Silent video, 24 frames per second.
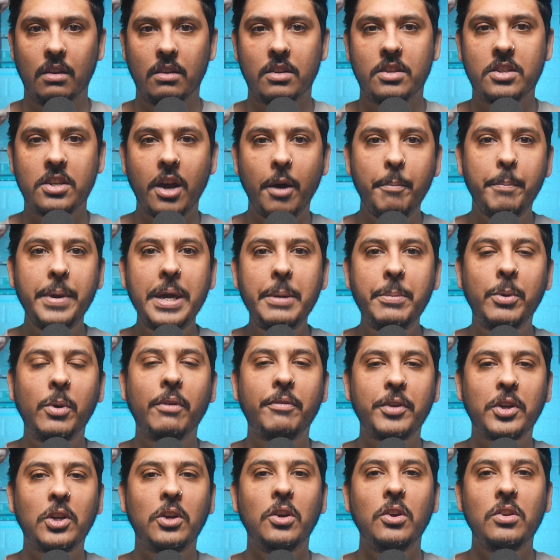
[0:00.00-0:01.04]
Some people
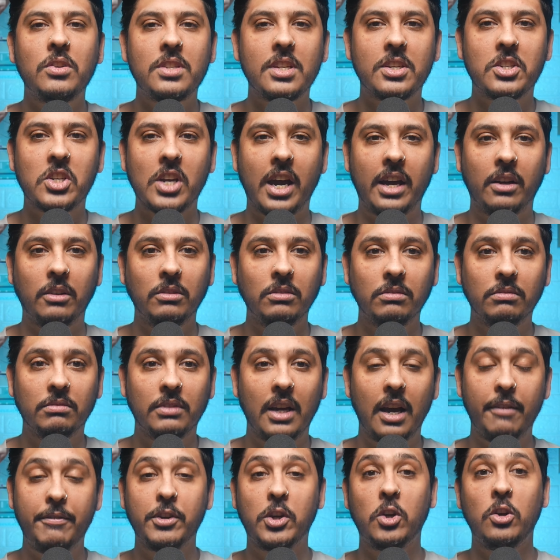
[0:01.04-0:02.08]
have accused this channel,
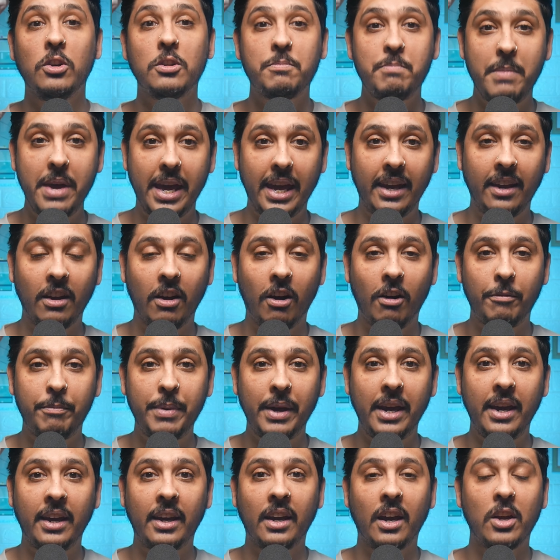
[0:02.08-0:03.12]
have accused me of
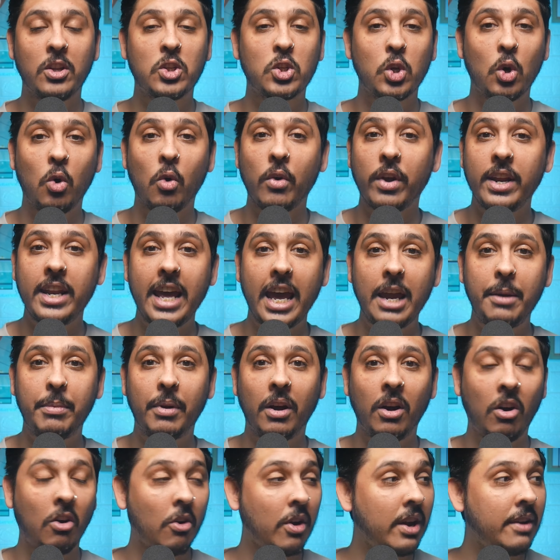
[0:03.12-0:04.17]
being a Tory
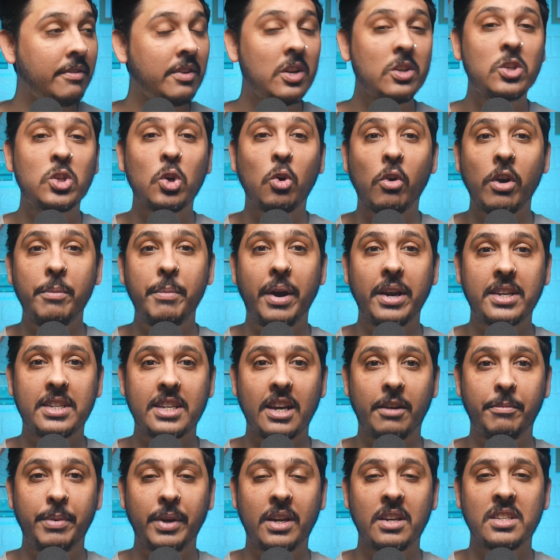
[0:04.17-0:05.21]
enabler or even a Tory
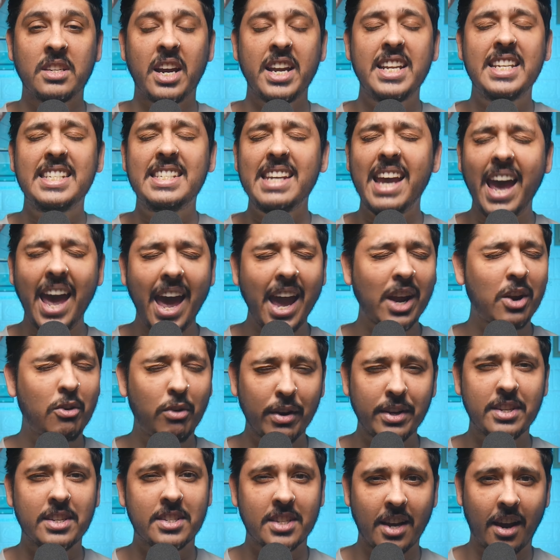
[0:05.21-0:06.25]
myself because I dare
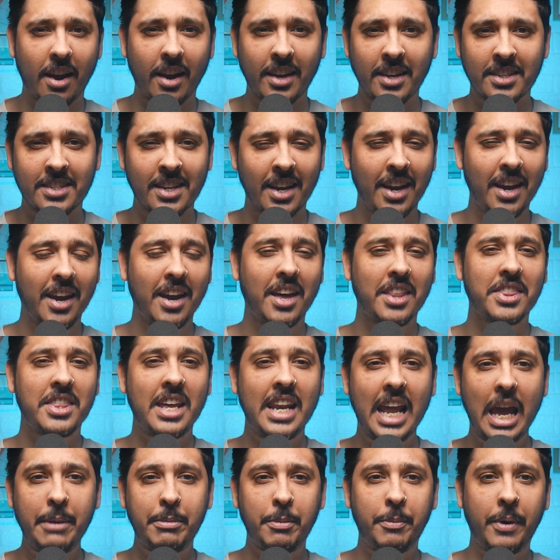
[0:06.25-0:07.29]
criticise the
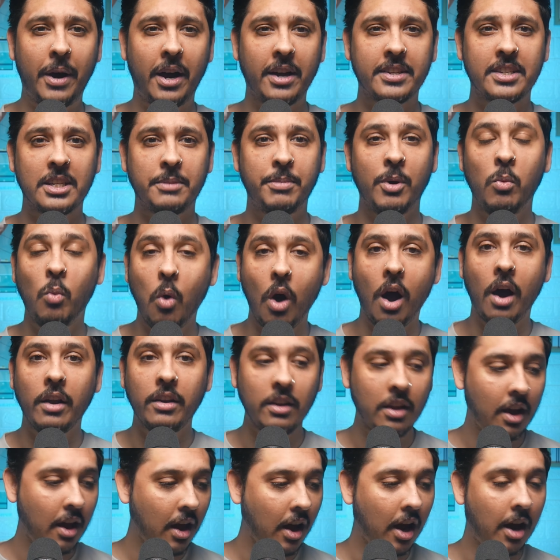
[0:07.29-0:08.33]
Labour Party. But
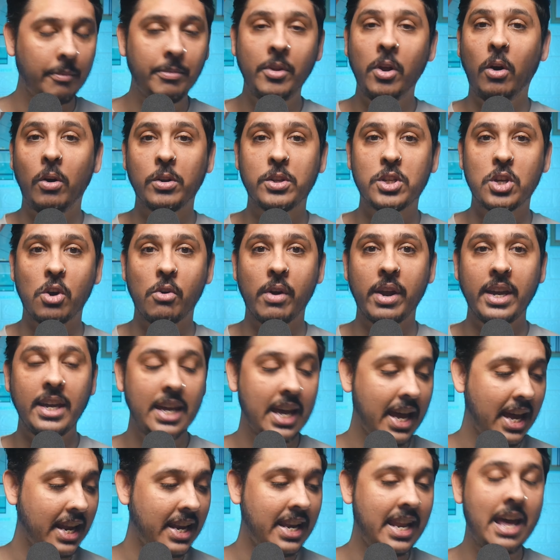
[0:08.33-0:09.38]
one, I'm not a Tory,
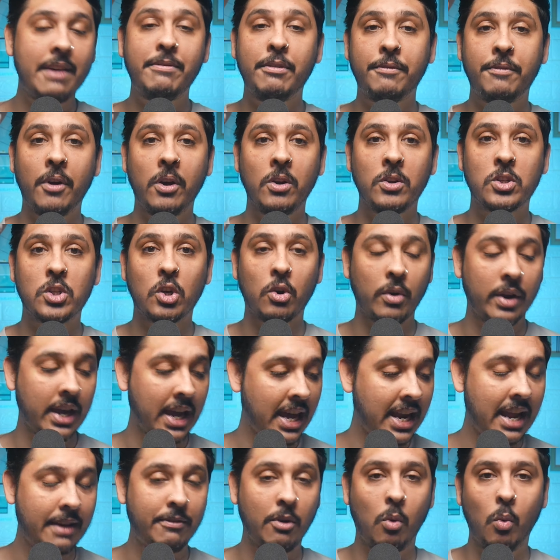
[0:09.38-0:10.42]
never voted Tory
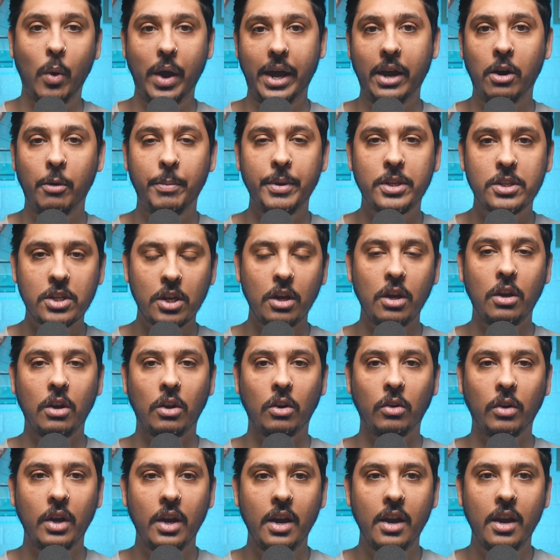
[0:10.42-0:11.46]
and never will. But
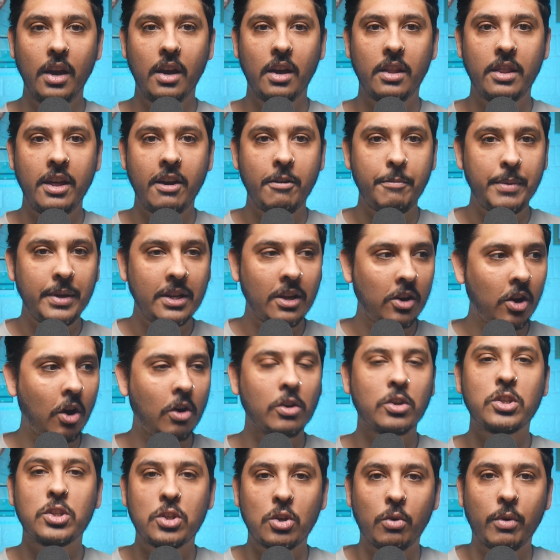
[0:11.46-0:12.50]
two, there have been a lot
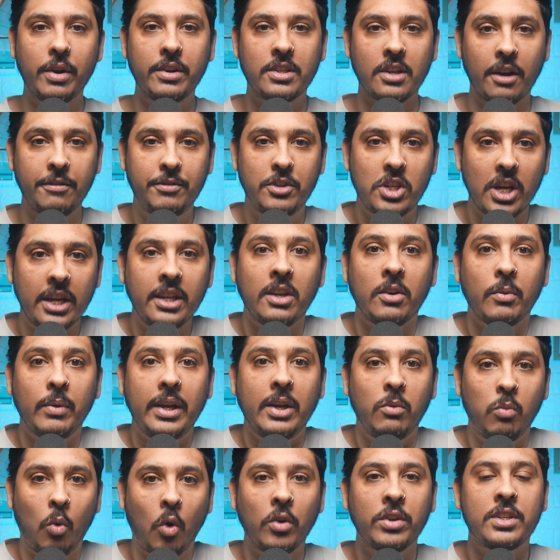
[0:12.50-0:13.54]
of stories I've
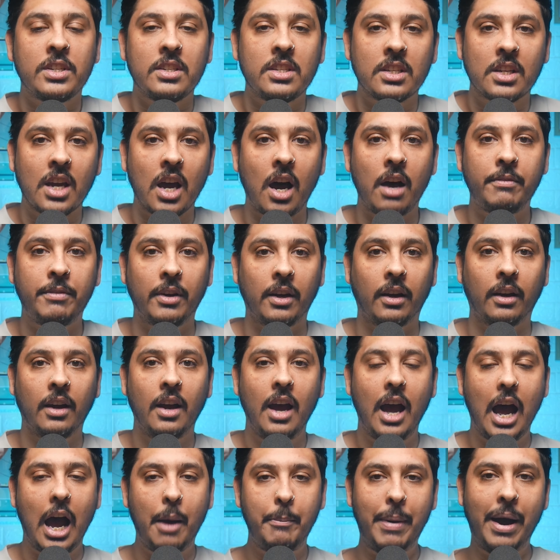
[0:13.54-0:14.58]
genuinely wanted to cover
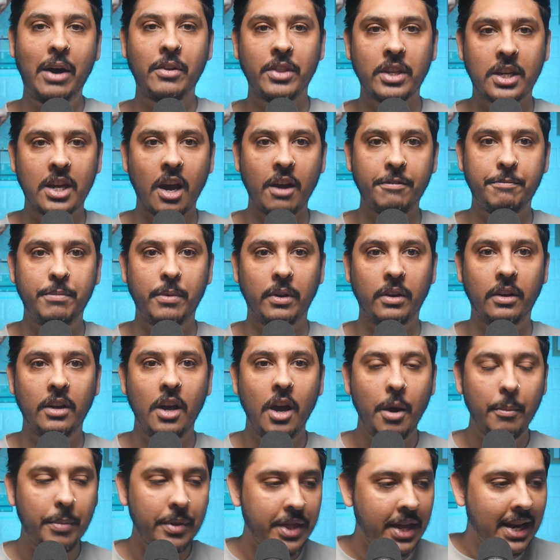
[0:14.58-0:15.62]
about the government,
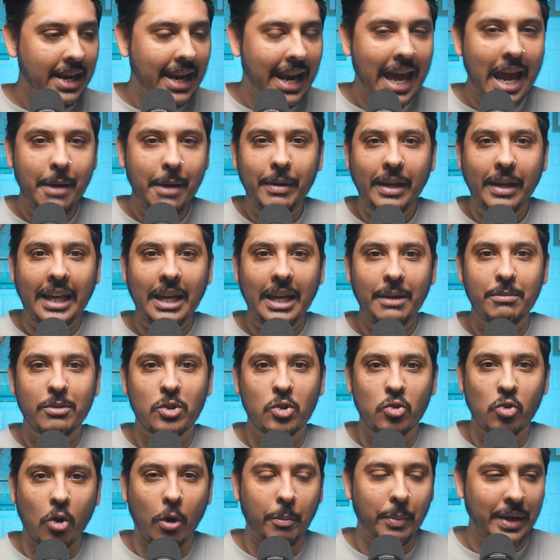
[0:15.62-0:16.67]
but then Labour keeps
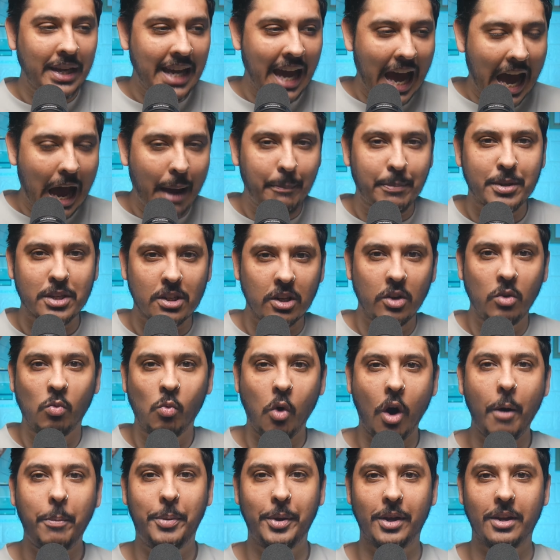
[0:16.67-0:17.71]
dropping absolute
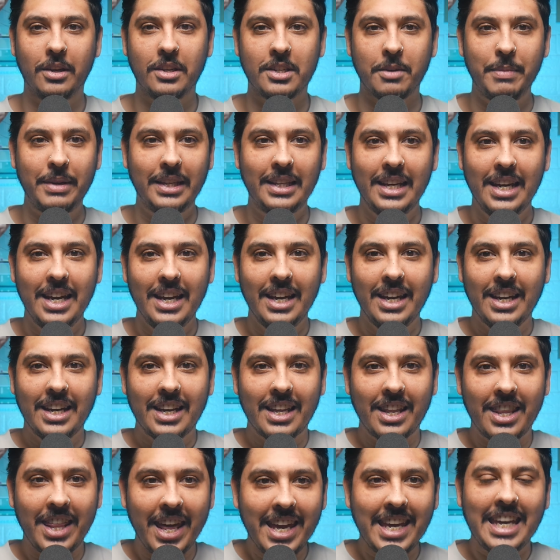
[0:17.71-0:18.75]
whoppers. I mean,
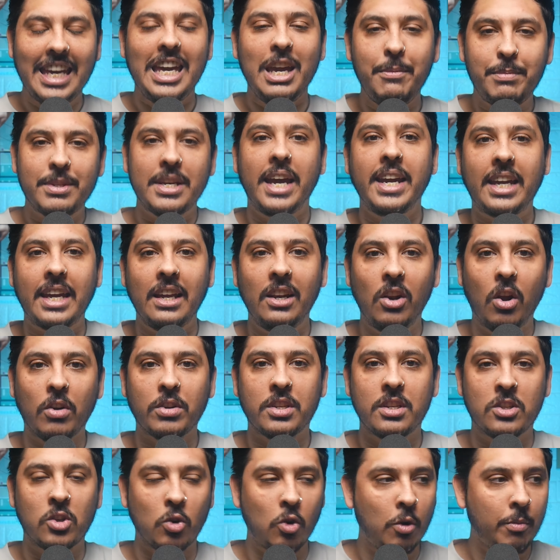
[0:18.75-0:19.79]
they keep taking
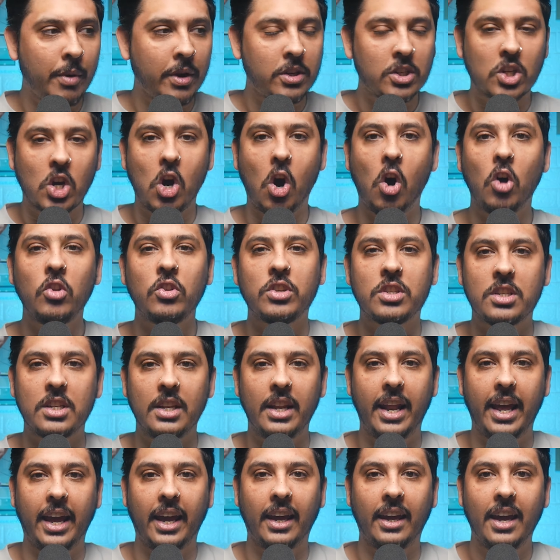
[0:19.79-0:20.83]
losses almost
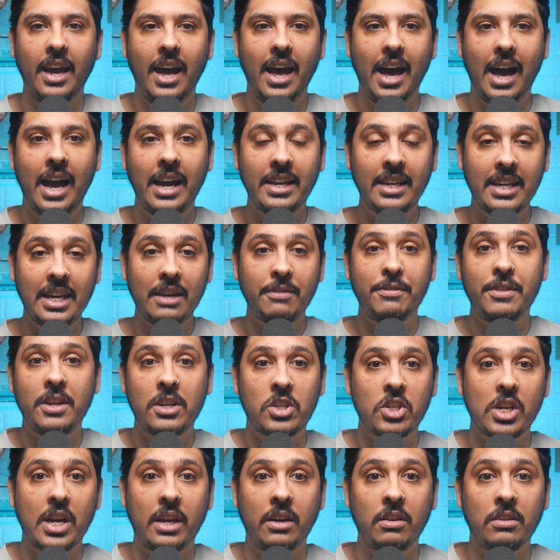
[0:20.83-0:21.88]
constantly. And given this
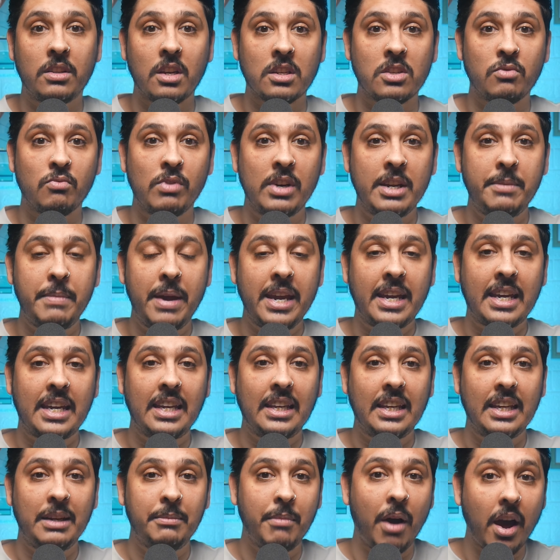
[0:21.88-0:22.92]
channel doesn't really make
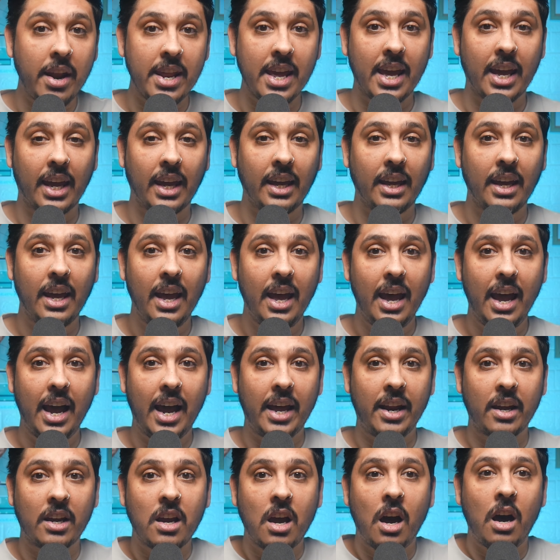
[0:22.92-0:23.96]
any money,
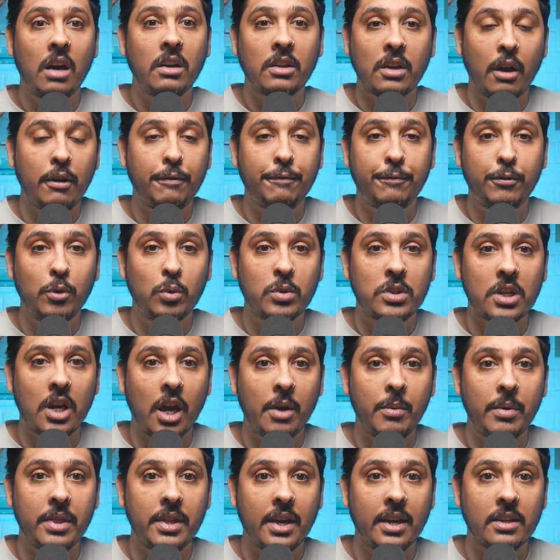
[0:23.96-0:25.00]
and I can't go full
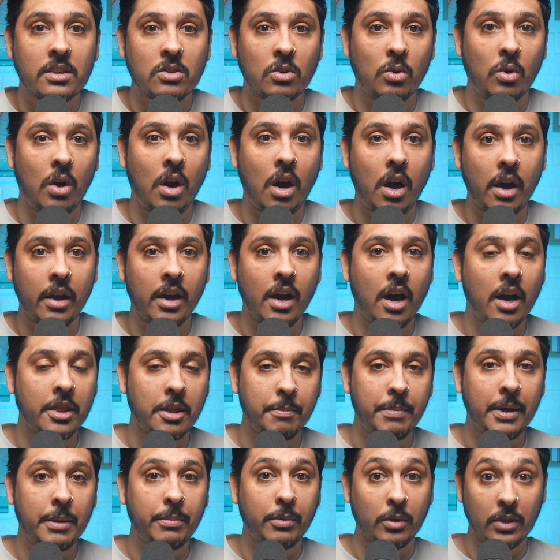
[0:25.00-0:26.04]
time with this or hire other
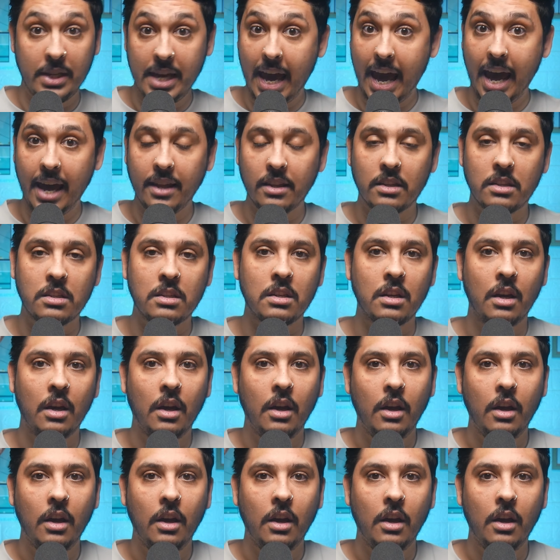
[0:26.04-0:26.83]
people yet,